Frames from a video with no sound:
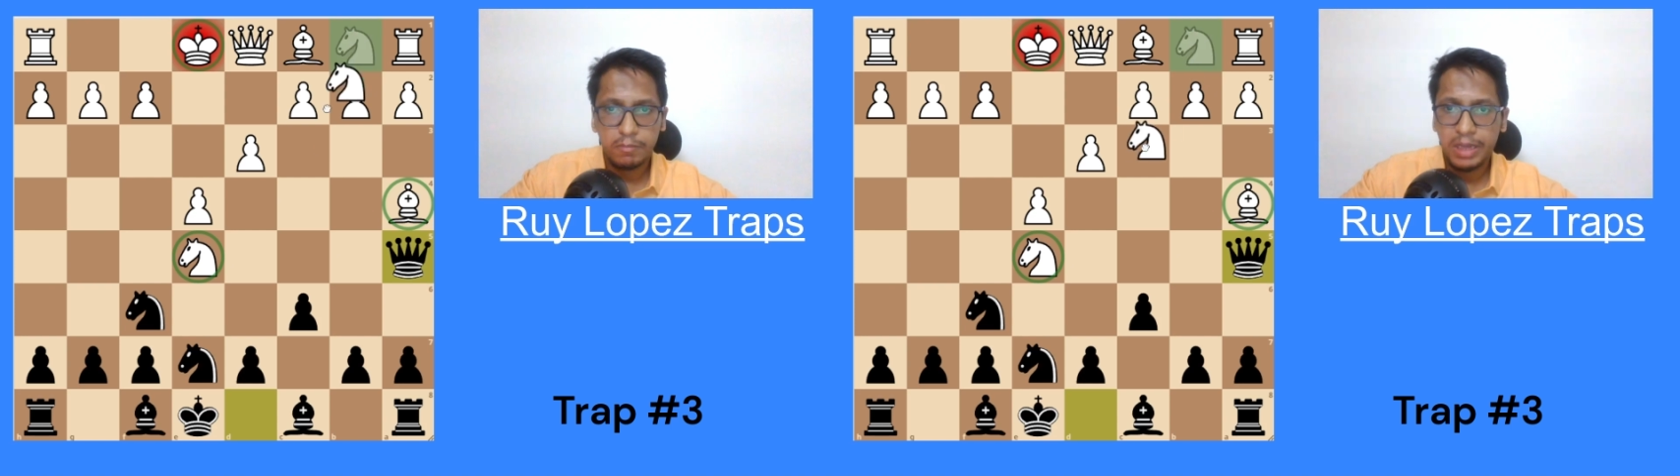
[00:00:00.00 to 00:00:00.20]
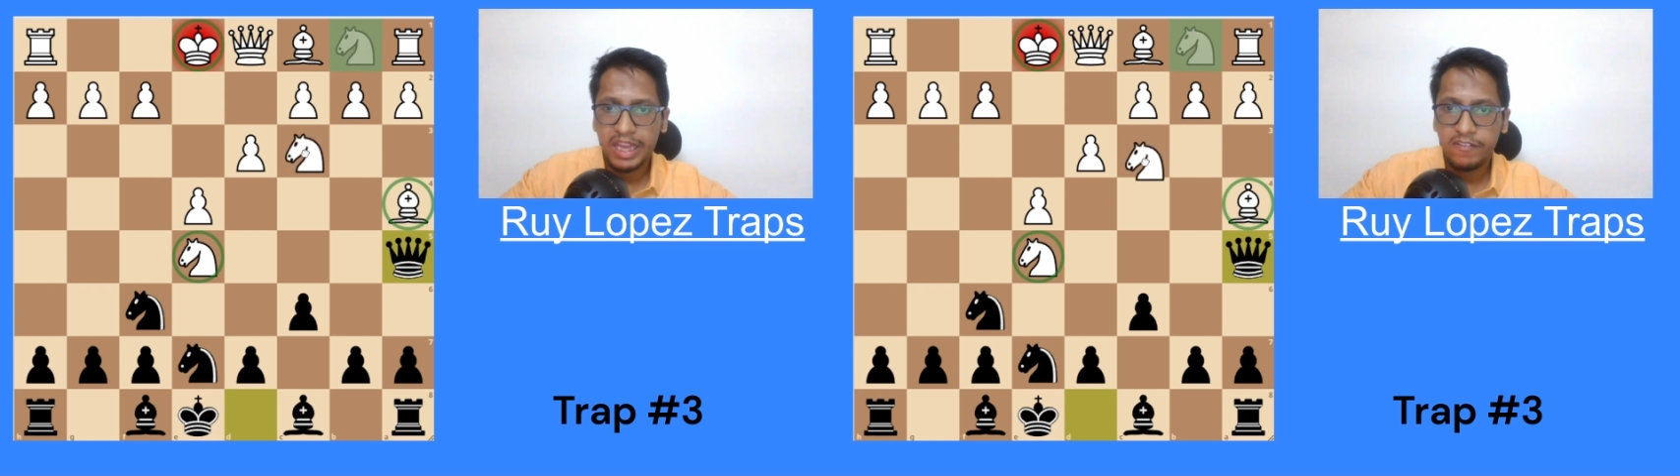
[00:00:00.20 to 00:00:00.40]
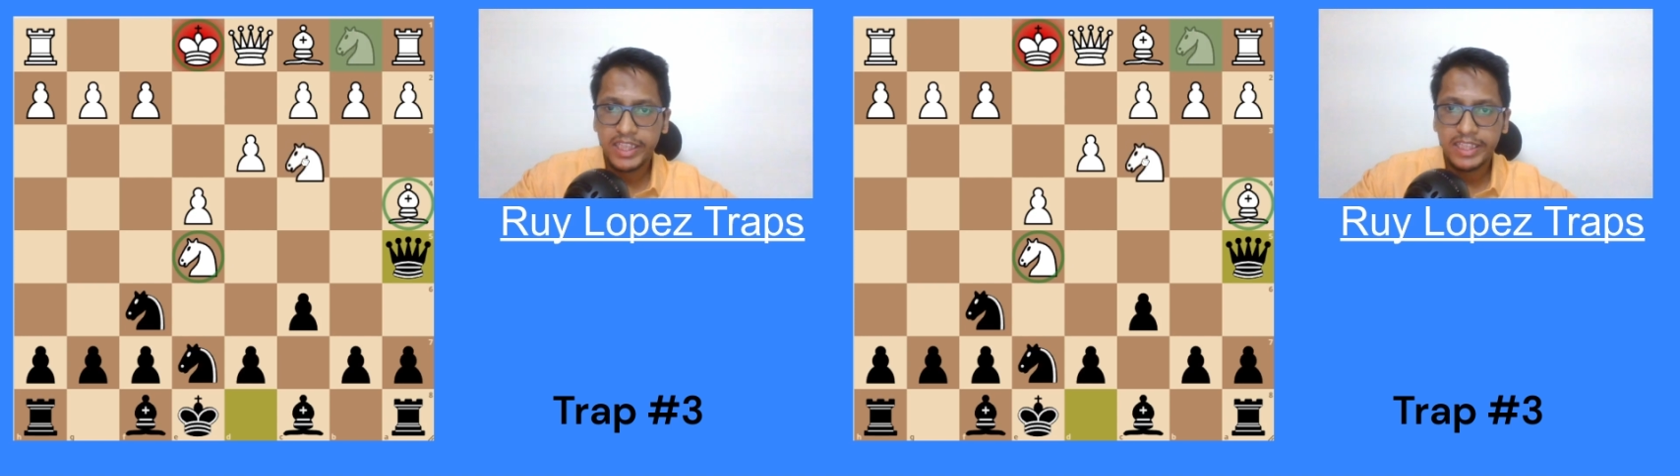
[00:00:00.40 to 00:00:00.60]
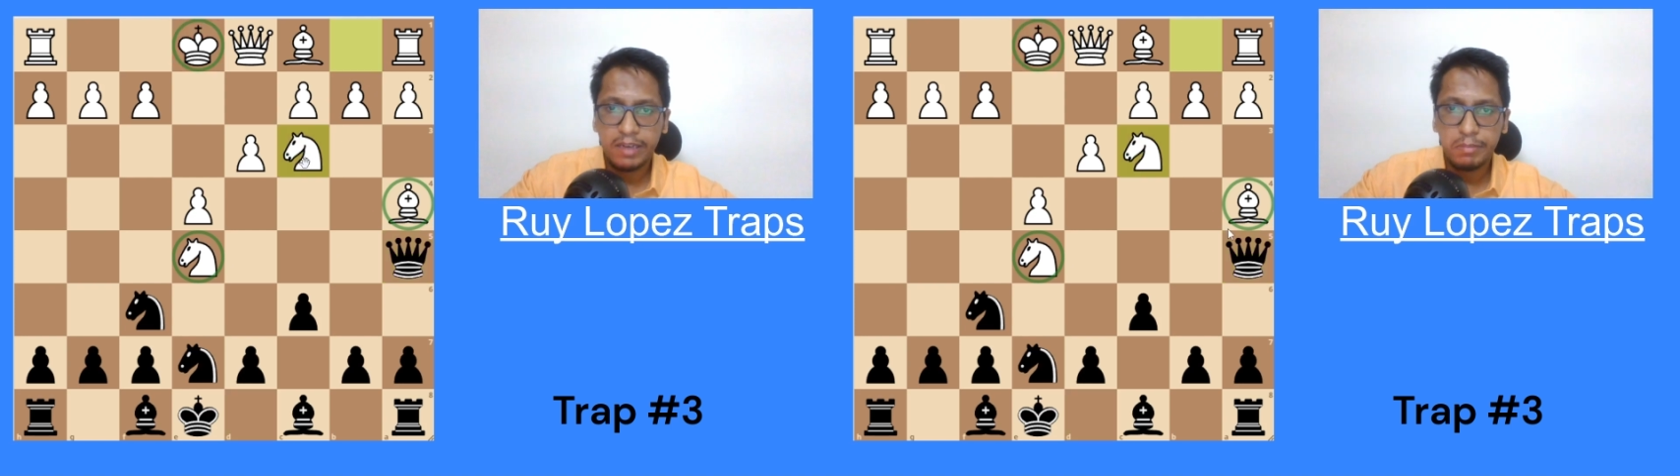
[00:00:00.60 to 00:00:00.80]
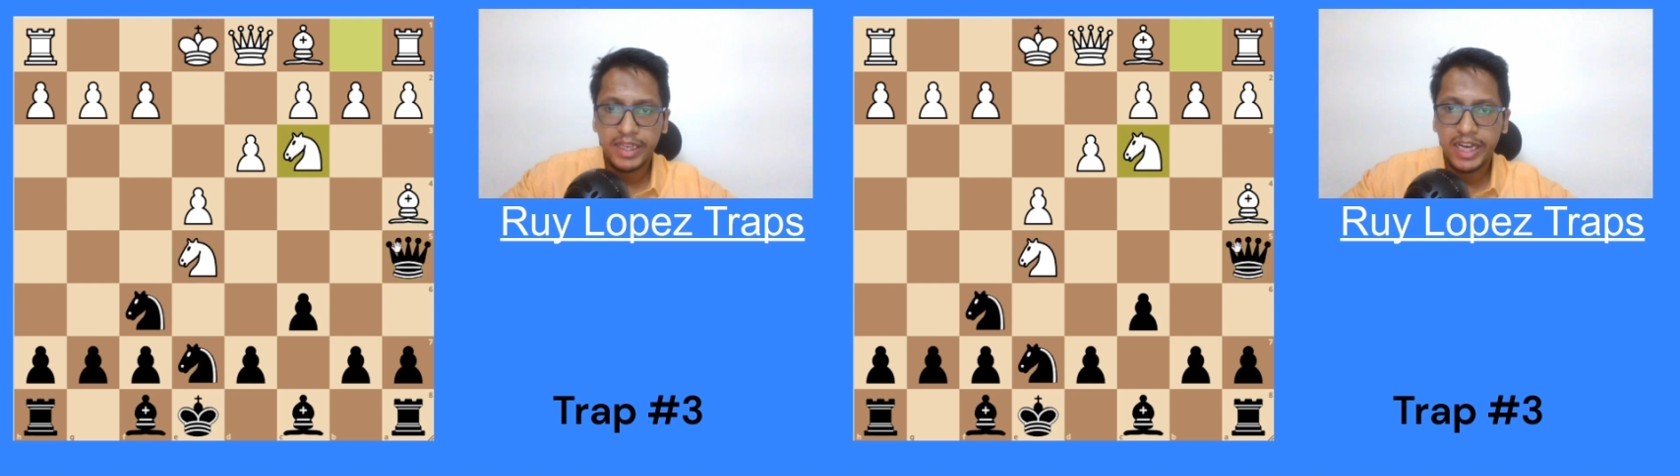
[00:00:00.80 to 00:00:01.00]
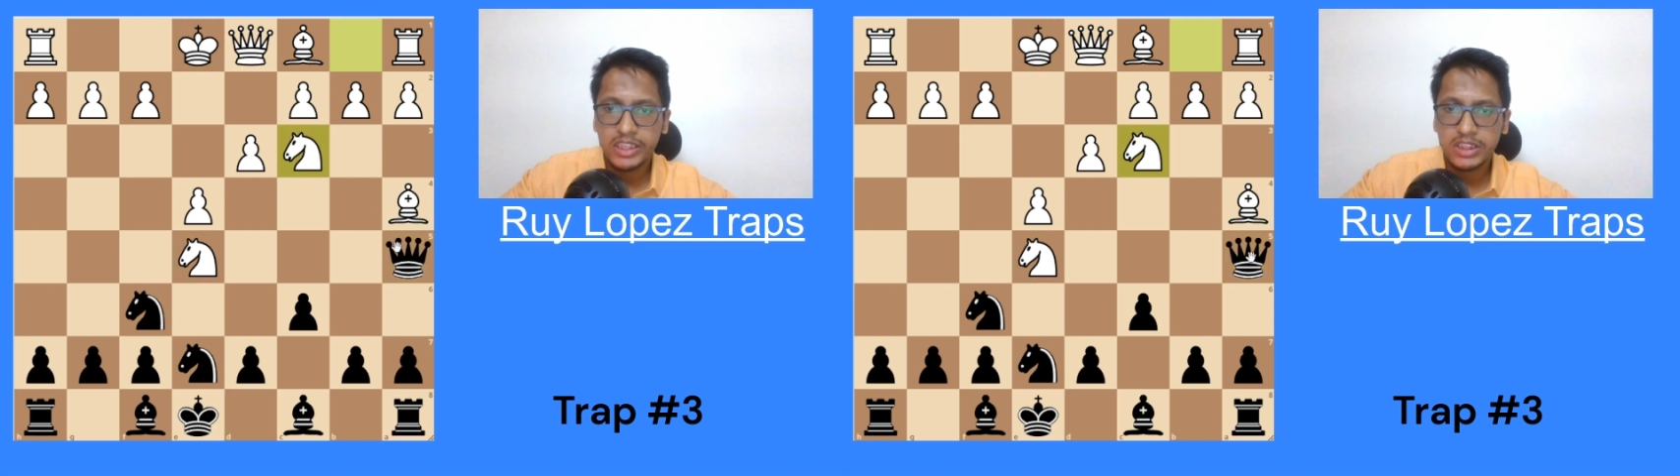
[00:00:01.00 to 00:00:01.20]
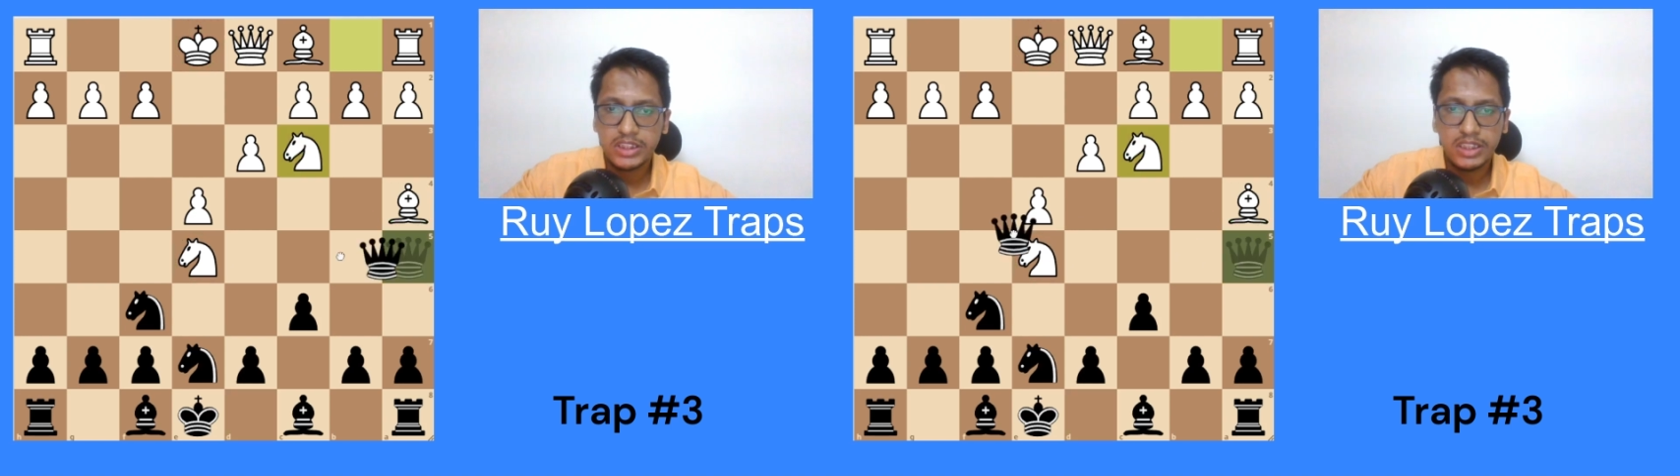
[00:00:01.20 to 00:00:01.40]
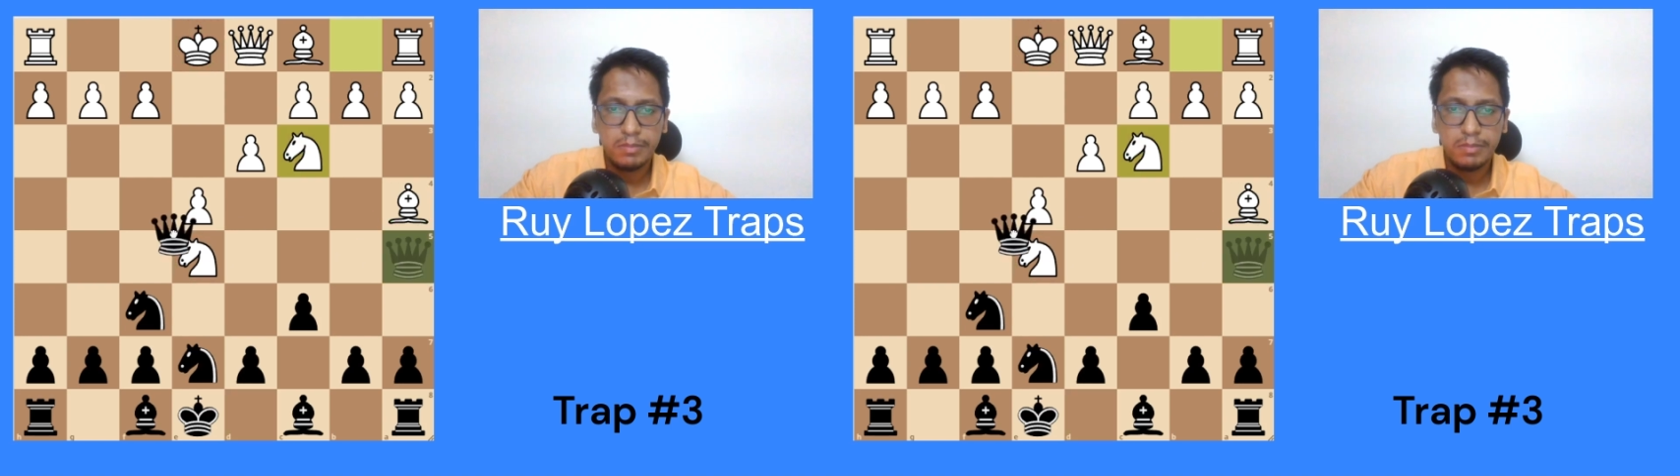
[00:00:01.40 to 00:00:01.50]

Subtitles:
white can play knight c3,